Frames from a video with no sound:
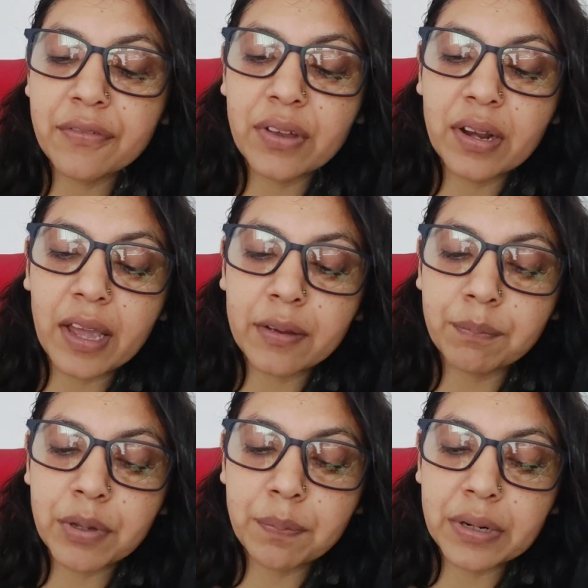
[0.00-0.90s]
I feel
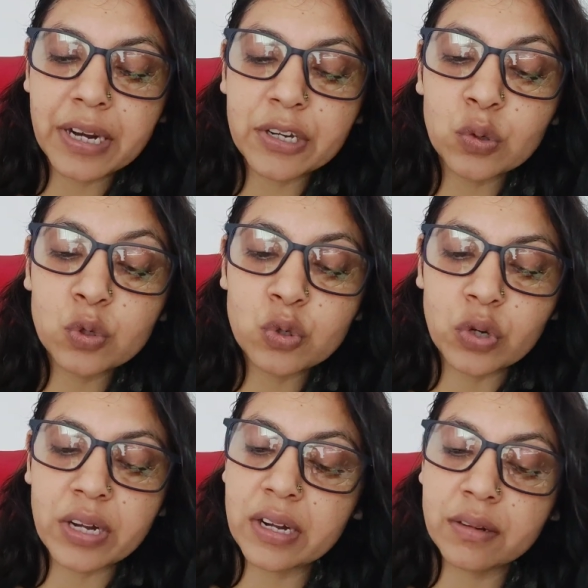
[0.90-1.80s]
like people get used
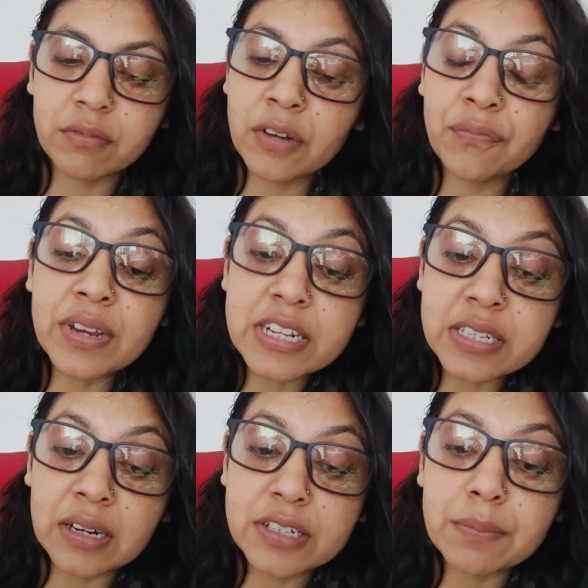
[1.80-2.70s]
to it and it
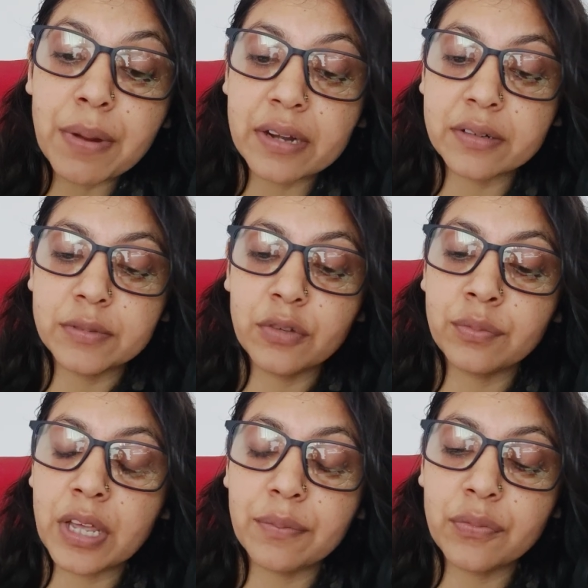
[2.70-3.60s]
feels a little better
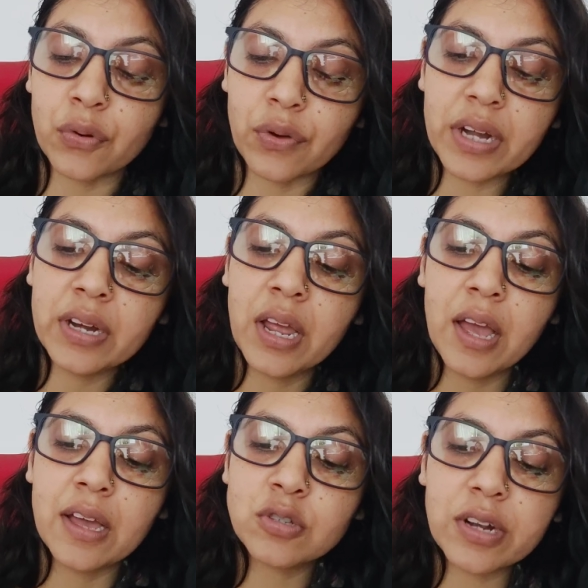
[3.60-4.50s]
than before, right?
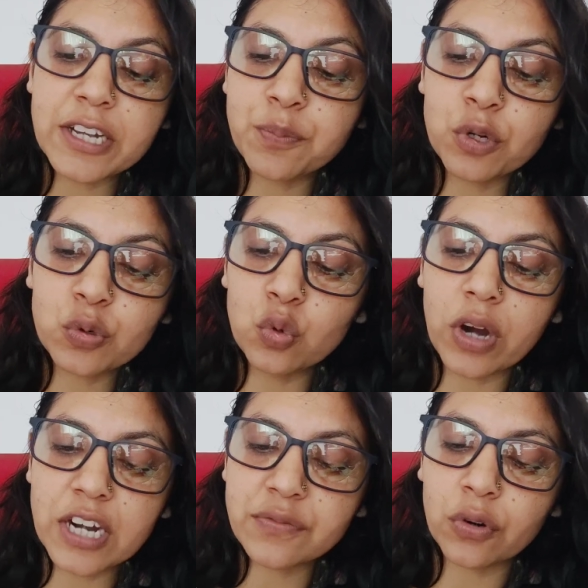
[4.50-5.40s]
So let's pull two
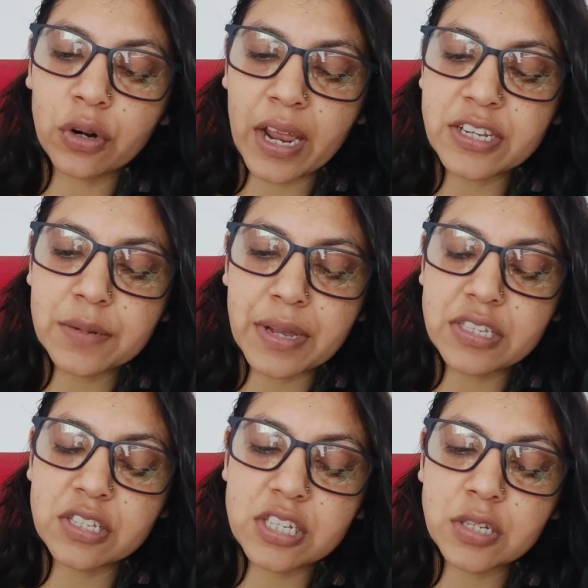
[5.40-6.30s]
cards for angel
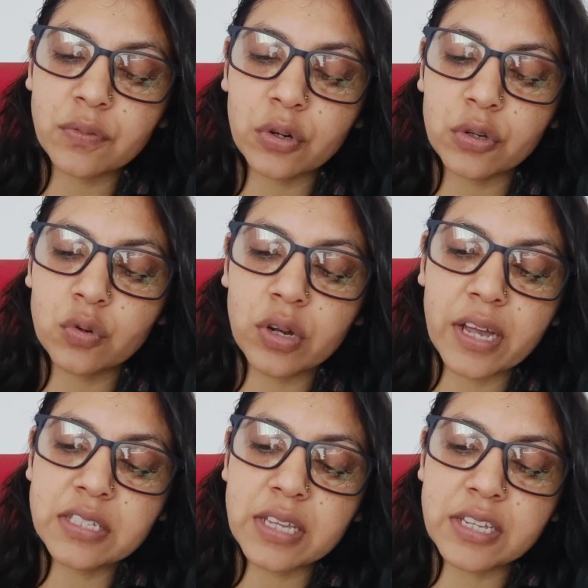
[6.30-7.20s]
messages for you
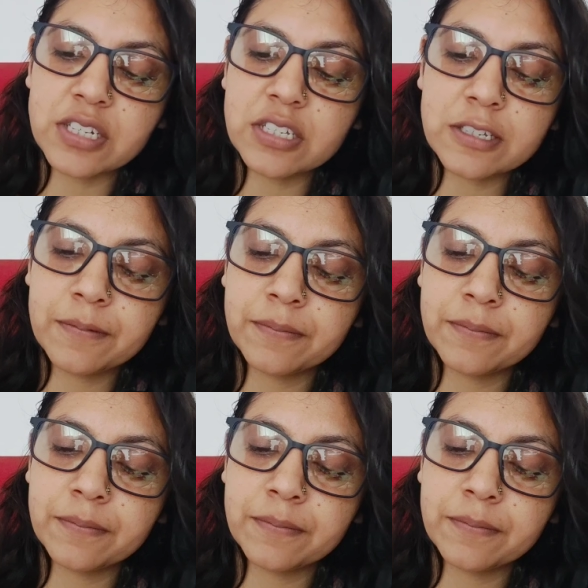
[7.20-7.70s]
guys, Sagis.